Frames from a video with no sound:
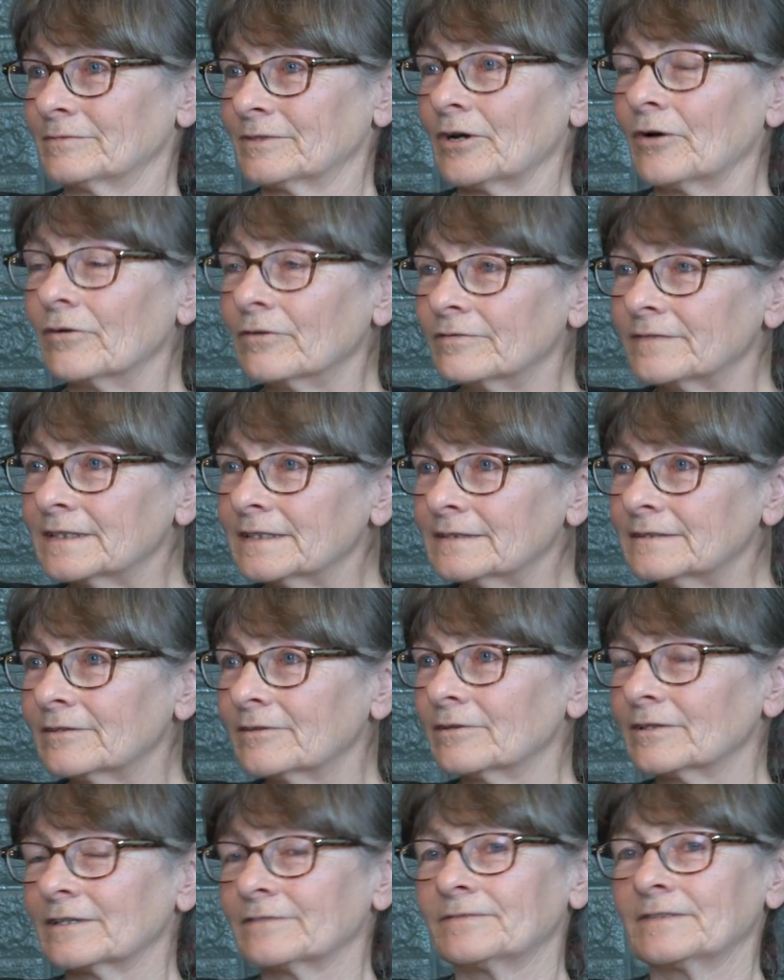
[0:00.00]

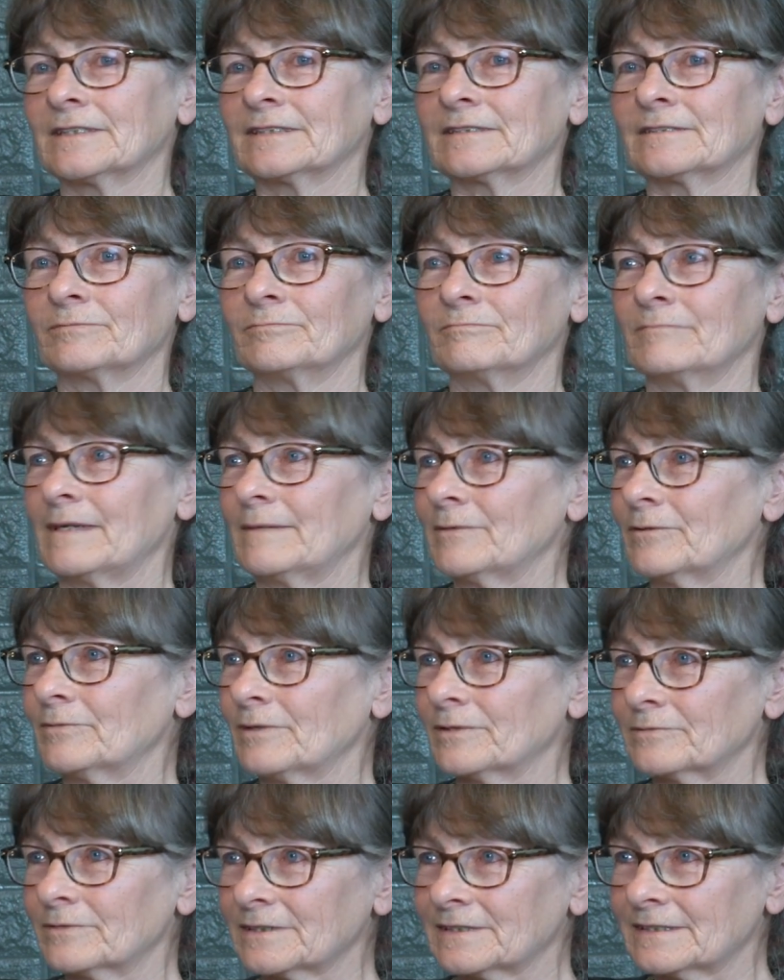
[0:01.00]
COVID or if it's maybe
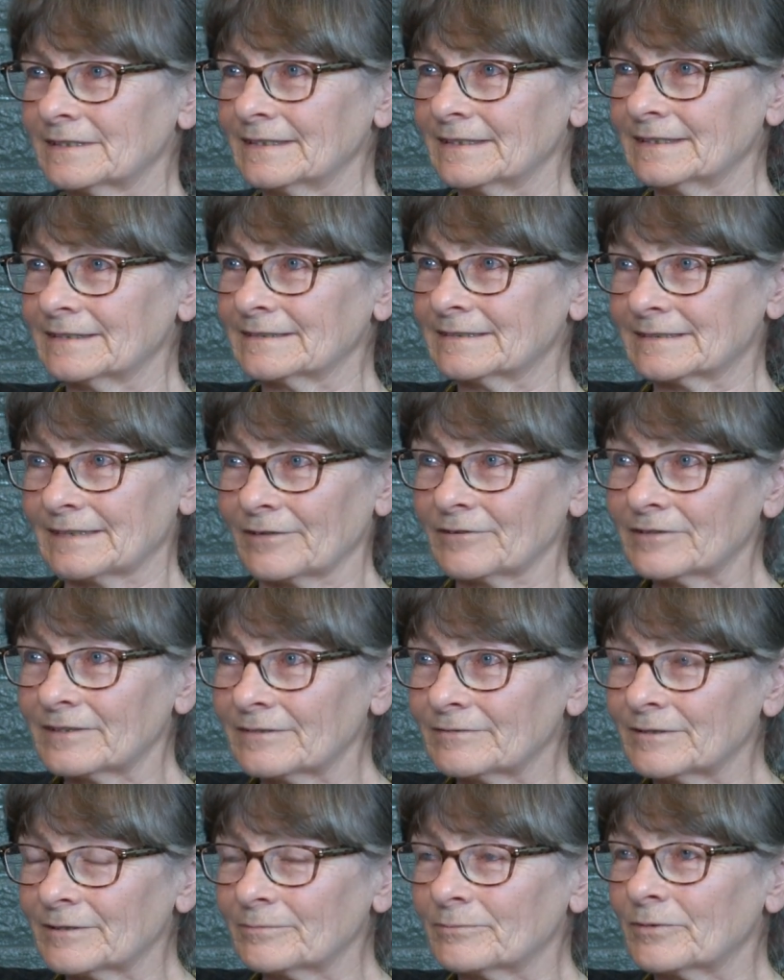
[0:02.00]
what we're seeing south
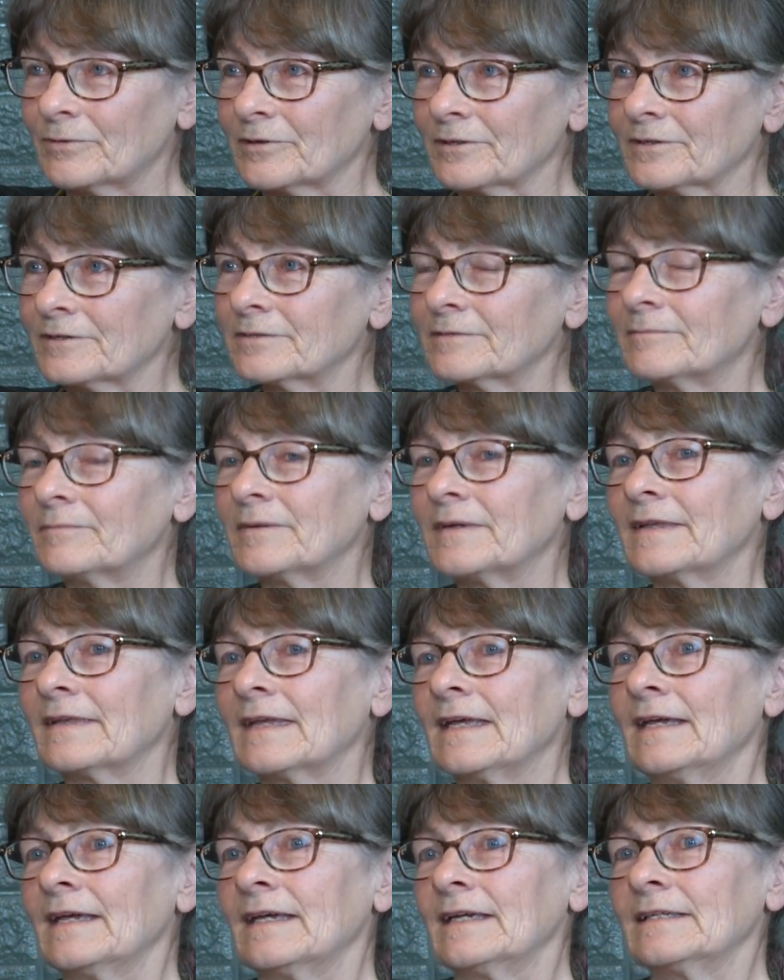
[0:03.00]
of the border,
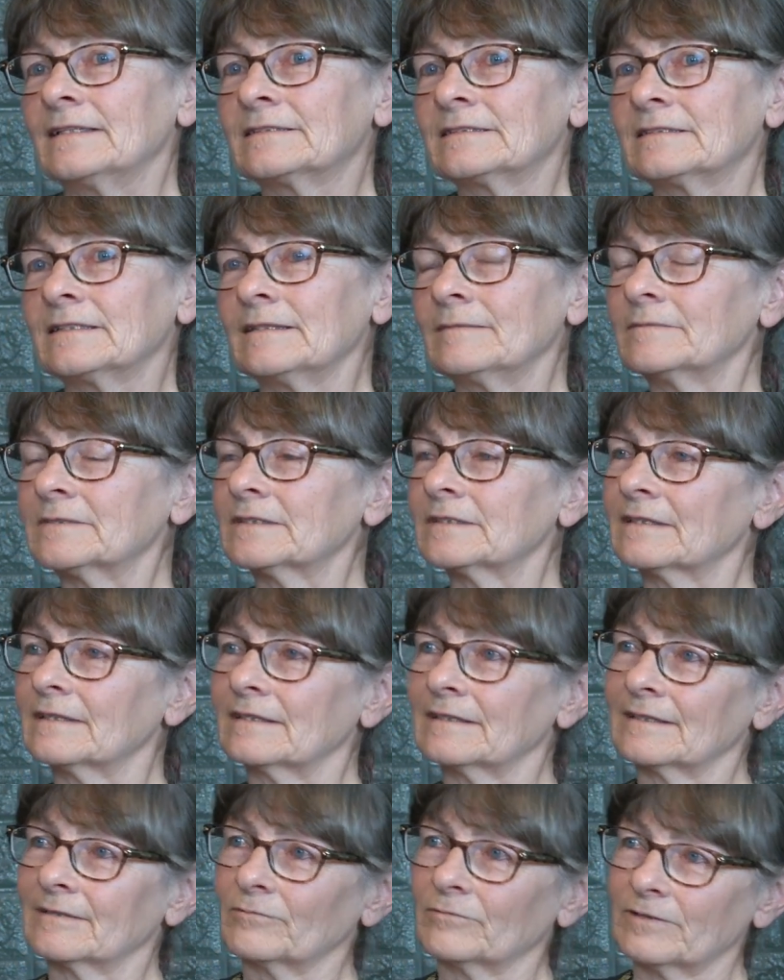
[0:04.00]
but it seems
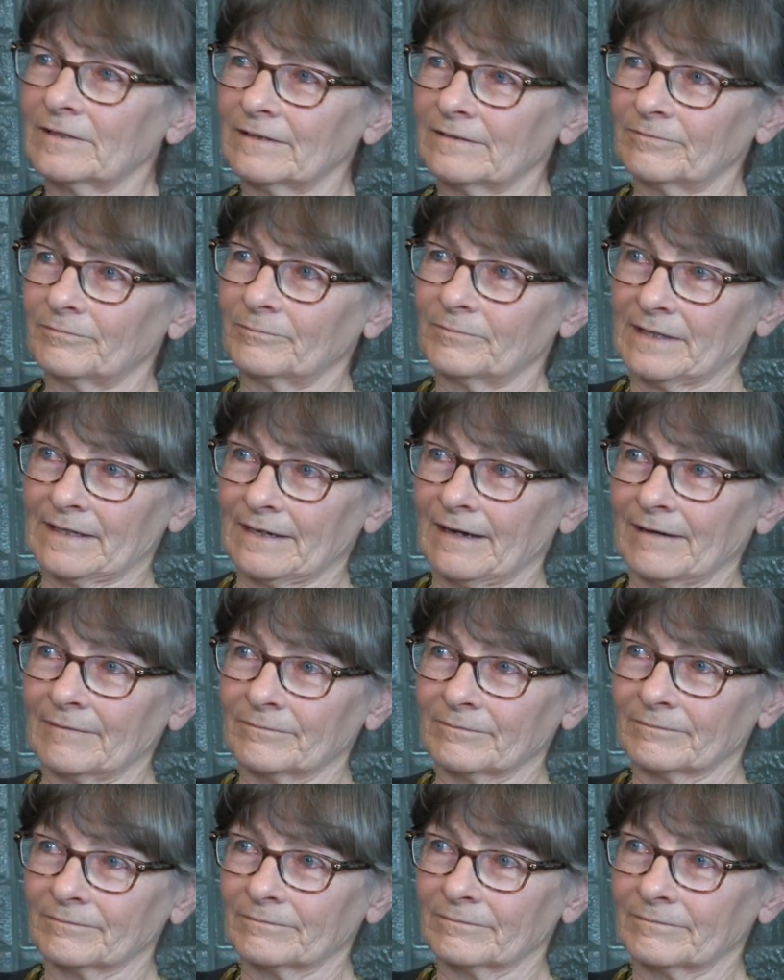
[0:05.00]
that we've
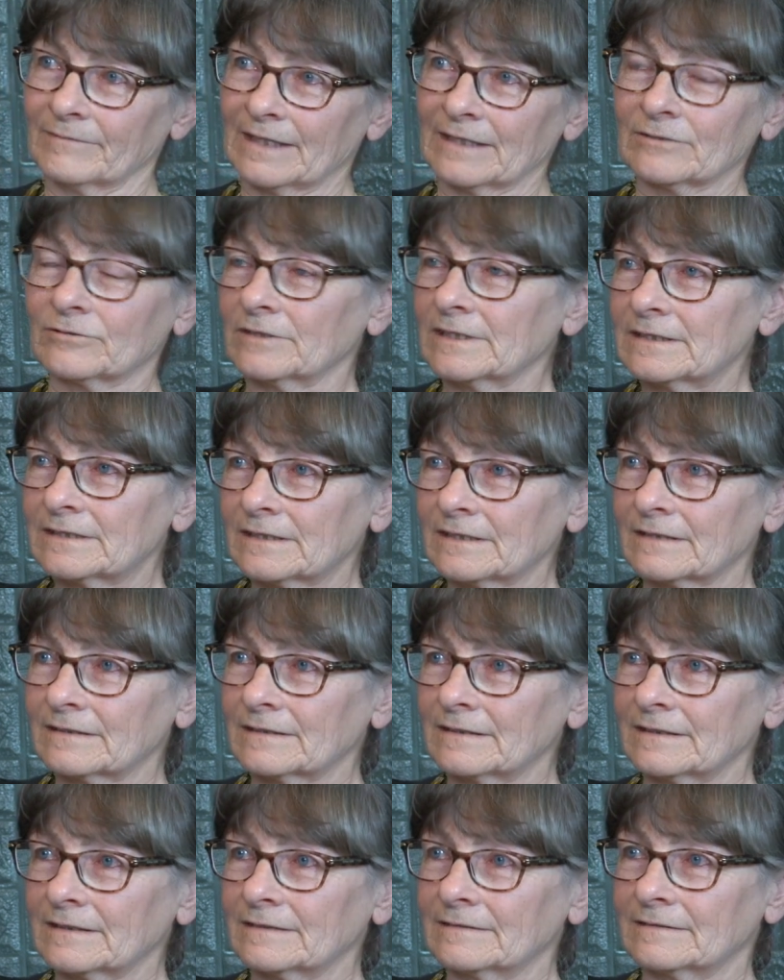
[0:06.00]
become
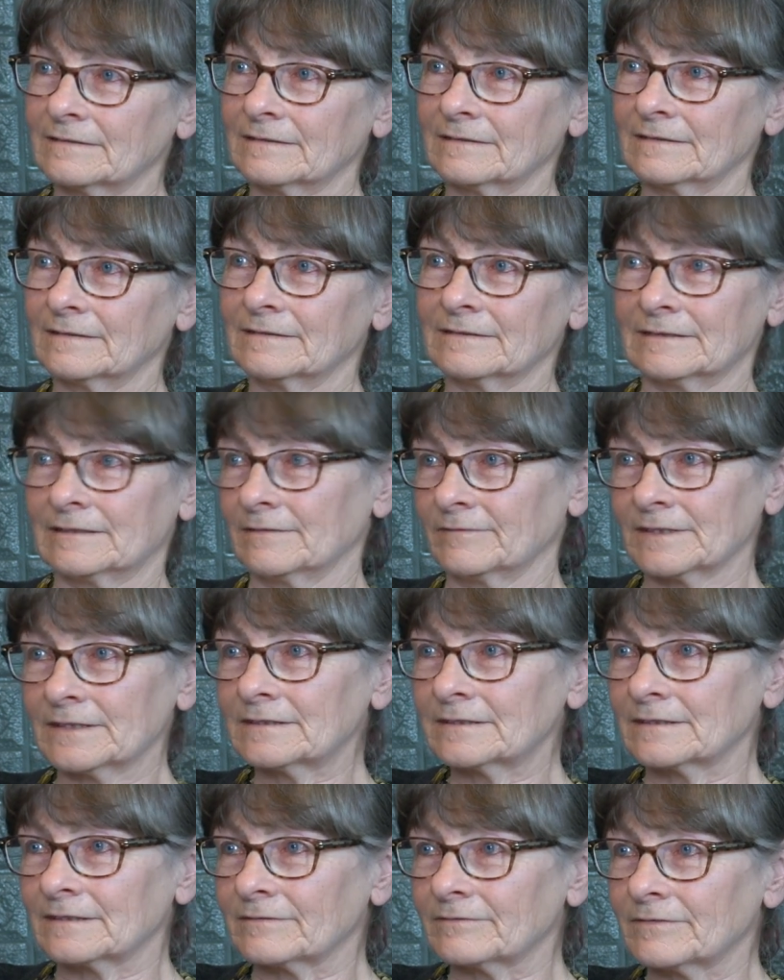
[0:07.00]
increasingly
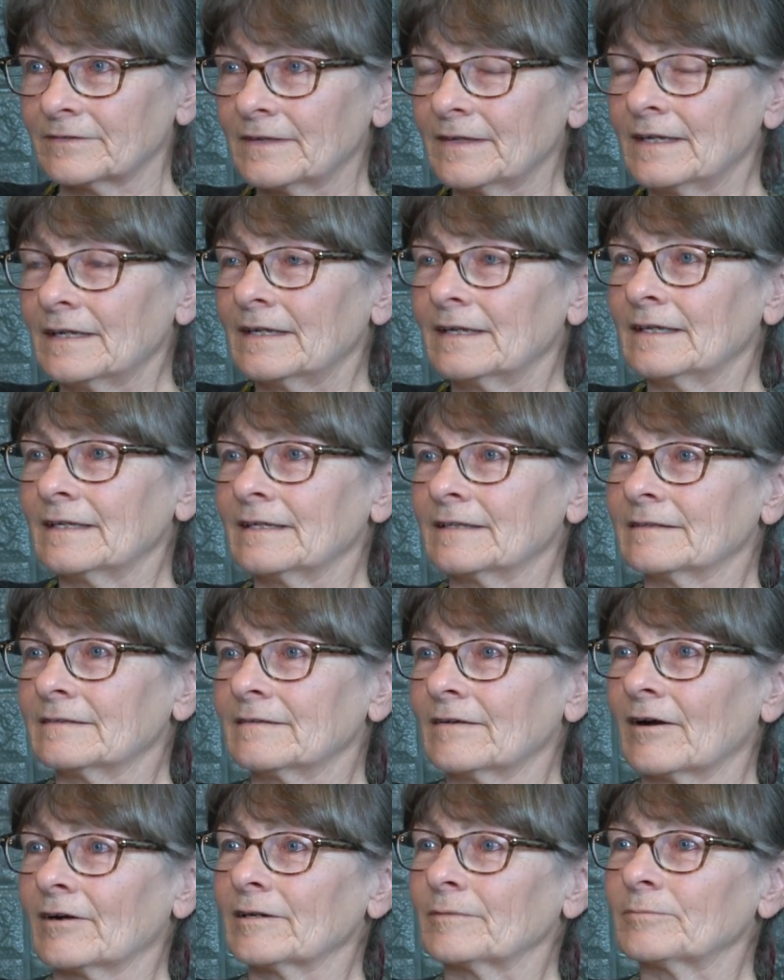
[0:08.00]
divisive
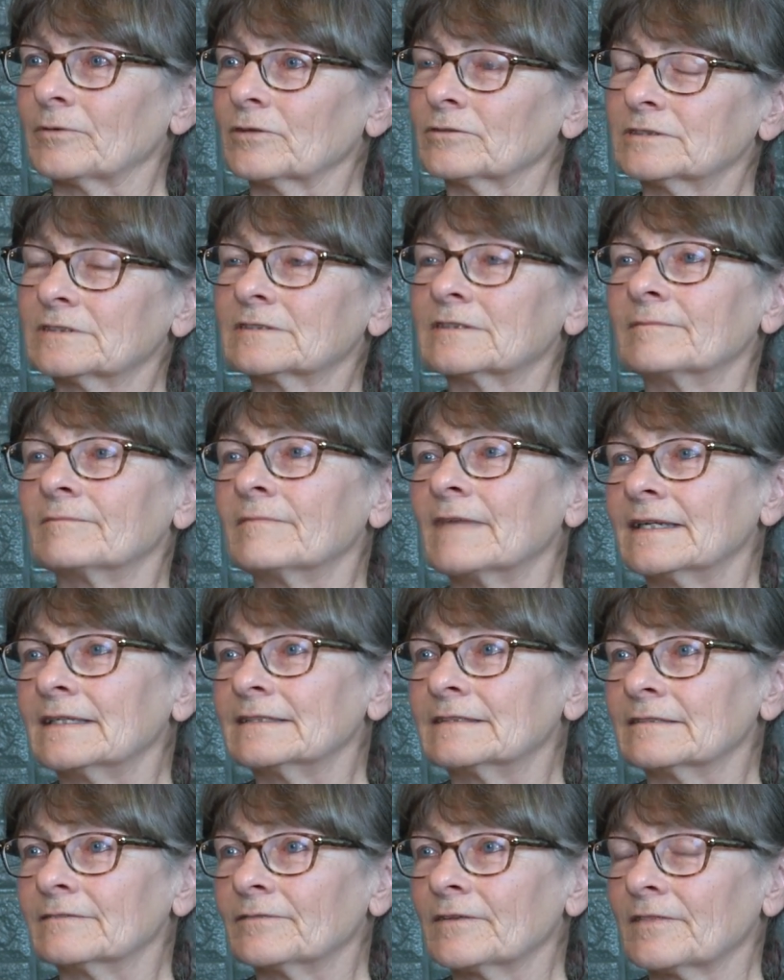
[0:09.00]
in our approach to
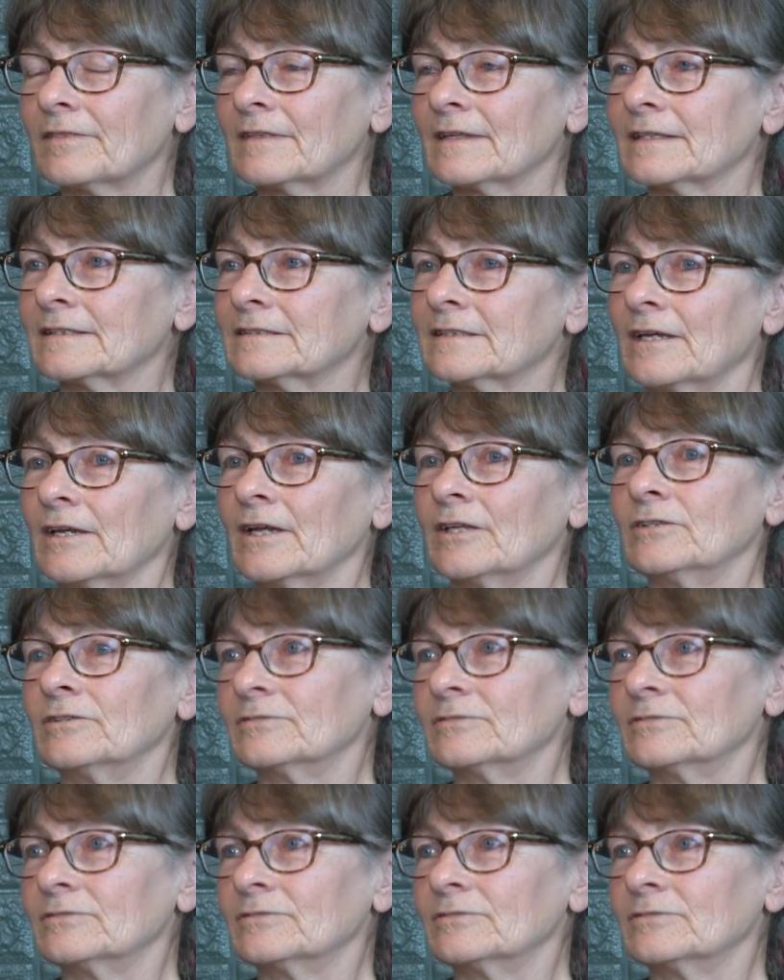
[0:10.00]
many different things.